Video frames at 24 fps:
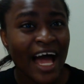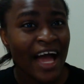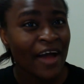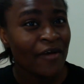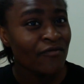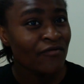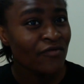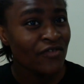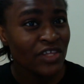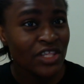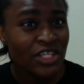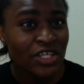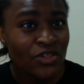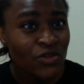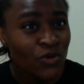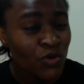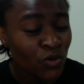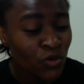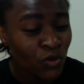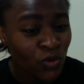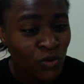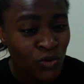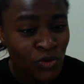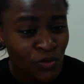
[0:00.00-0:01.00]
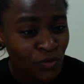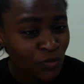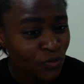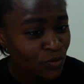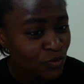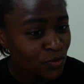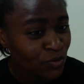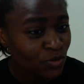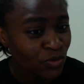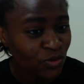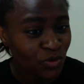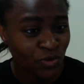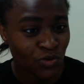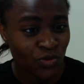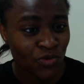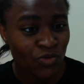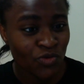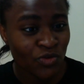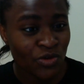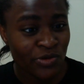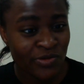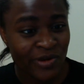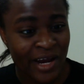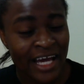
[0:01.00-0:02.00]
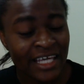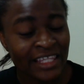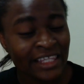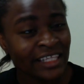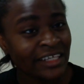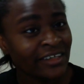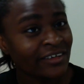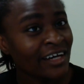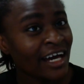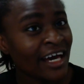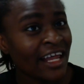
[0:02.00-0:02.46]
I really don't know the full story right now